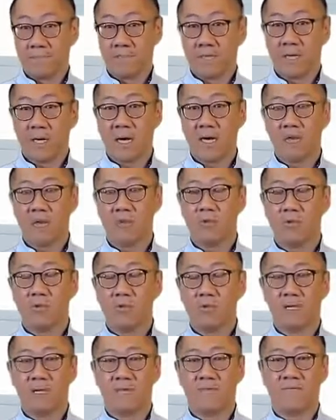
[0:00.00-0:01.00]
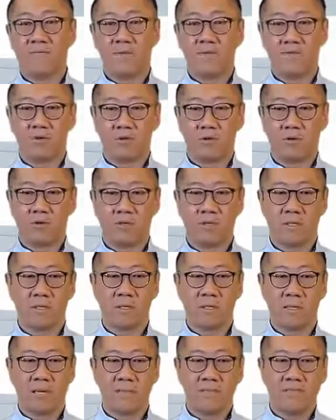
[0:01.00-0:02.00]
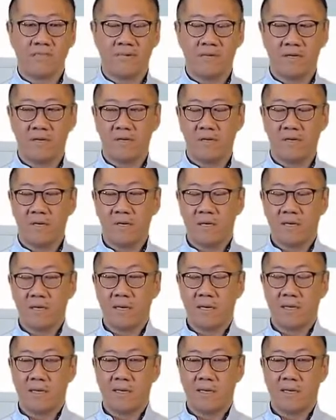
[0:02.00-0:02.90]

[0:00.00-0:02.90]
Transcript: So how do you give assurance and comfort that the